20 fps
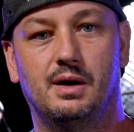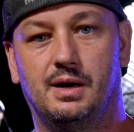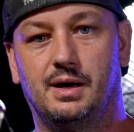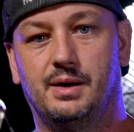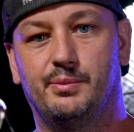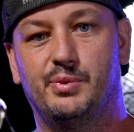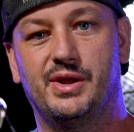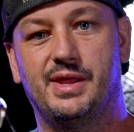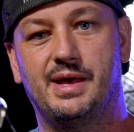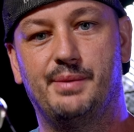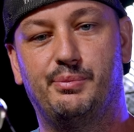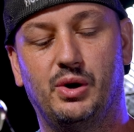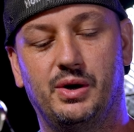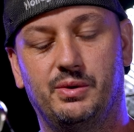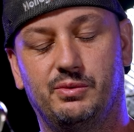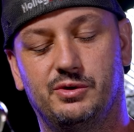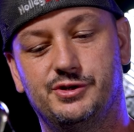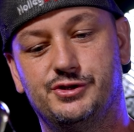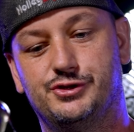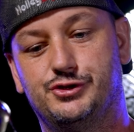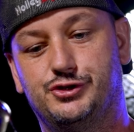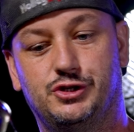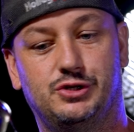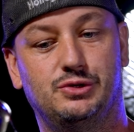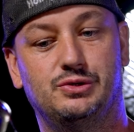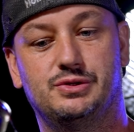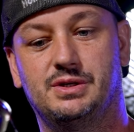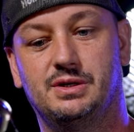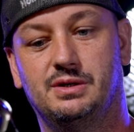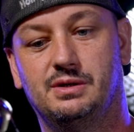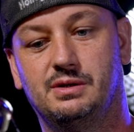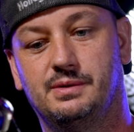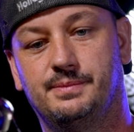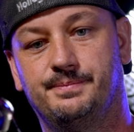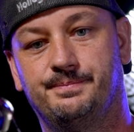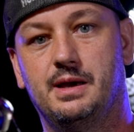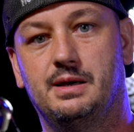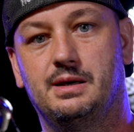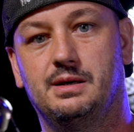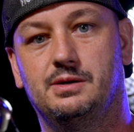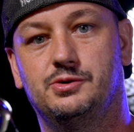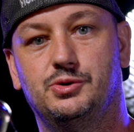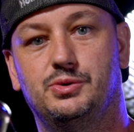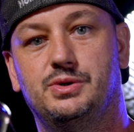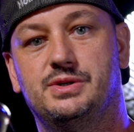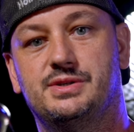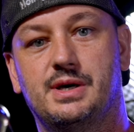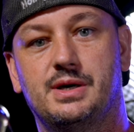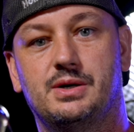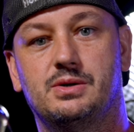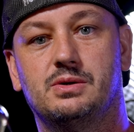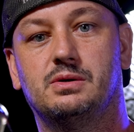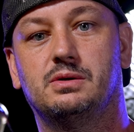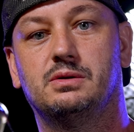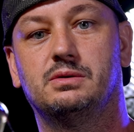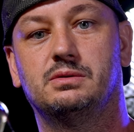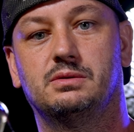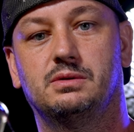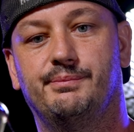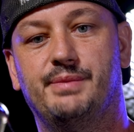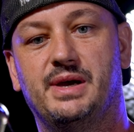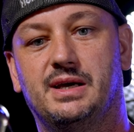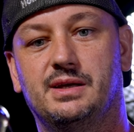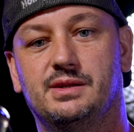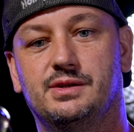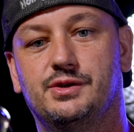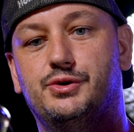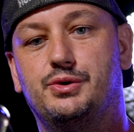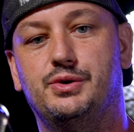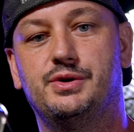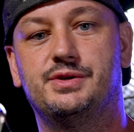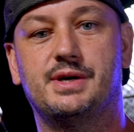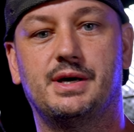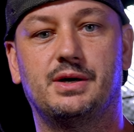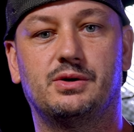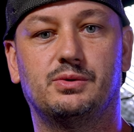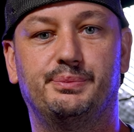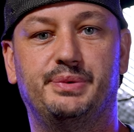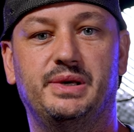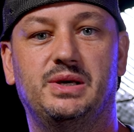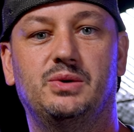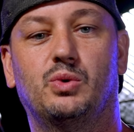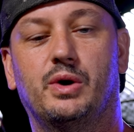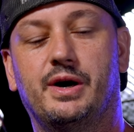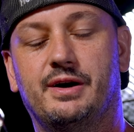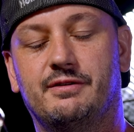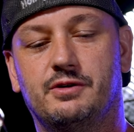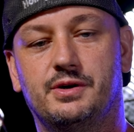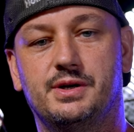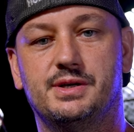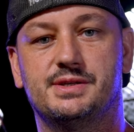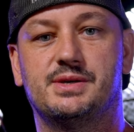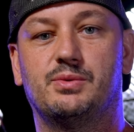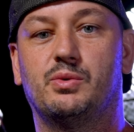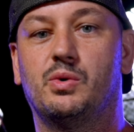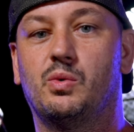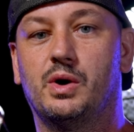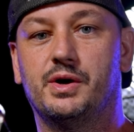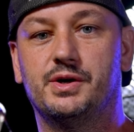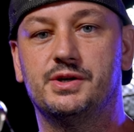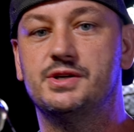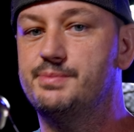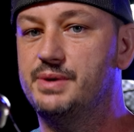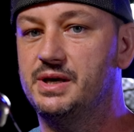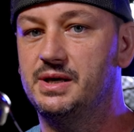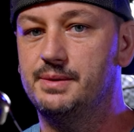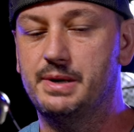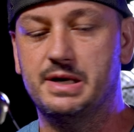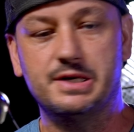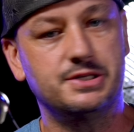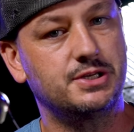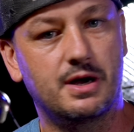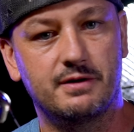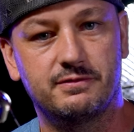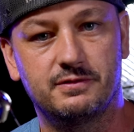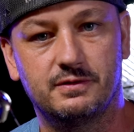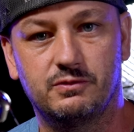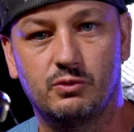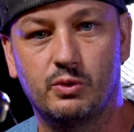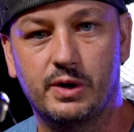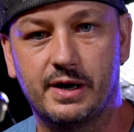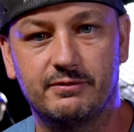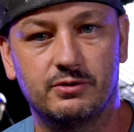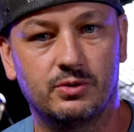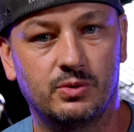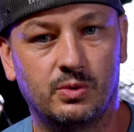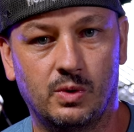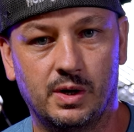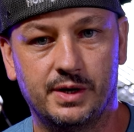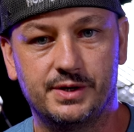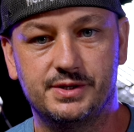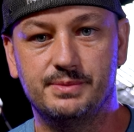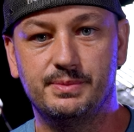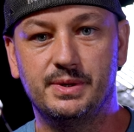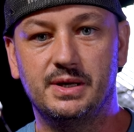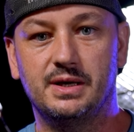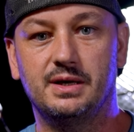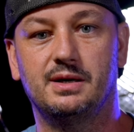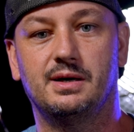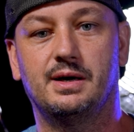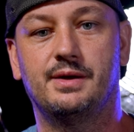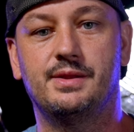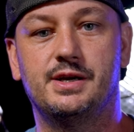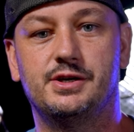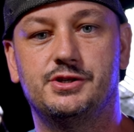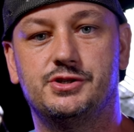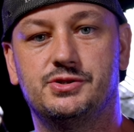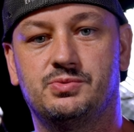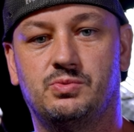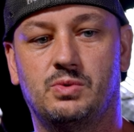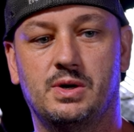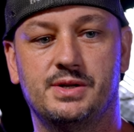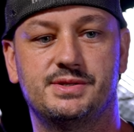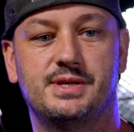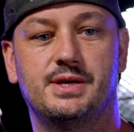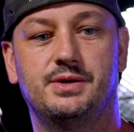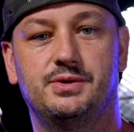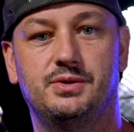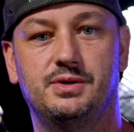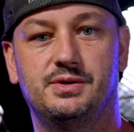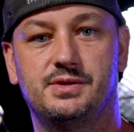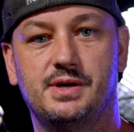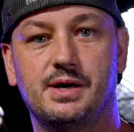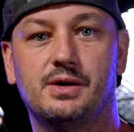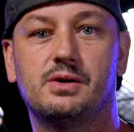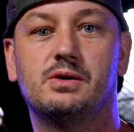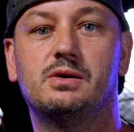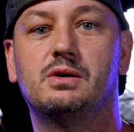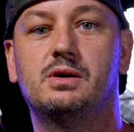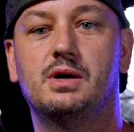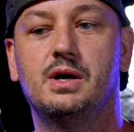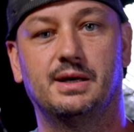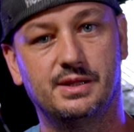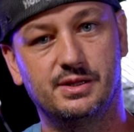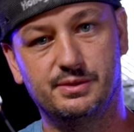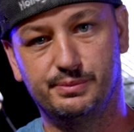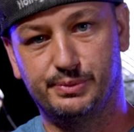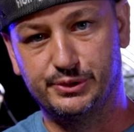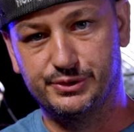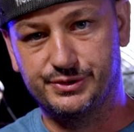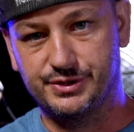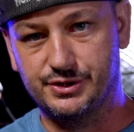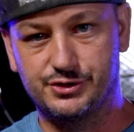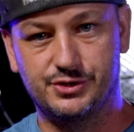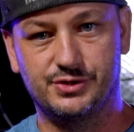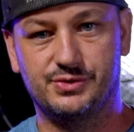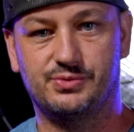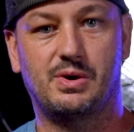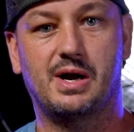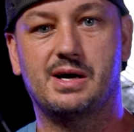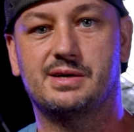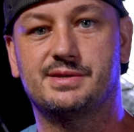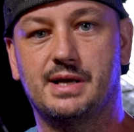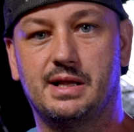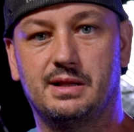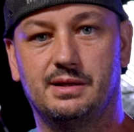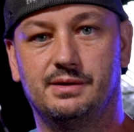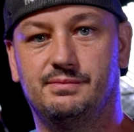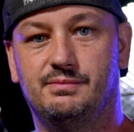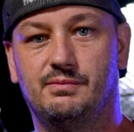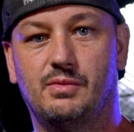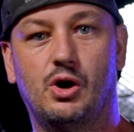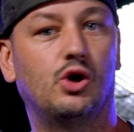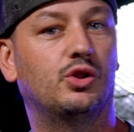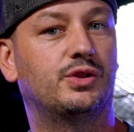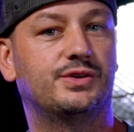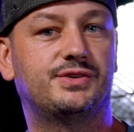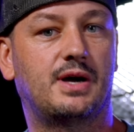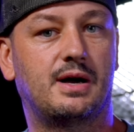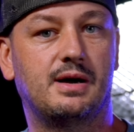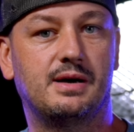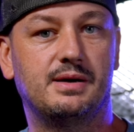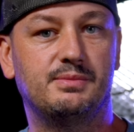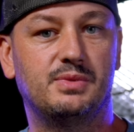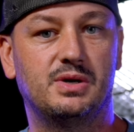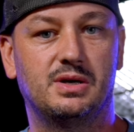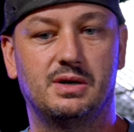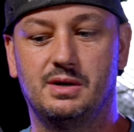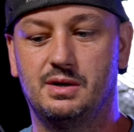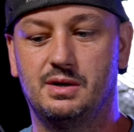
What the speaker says: But at that point, we're just choosing a duty cycle, making the duty cycle be whatever it is that we want it to be based off of whatever we want it to be. And then it just runs that duty cycle. And then the boost is just rock solid all the time,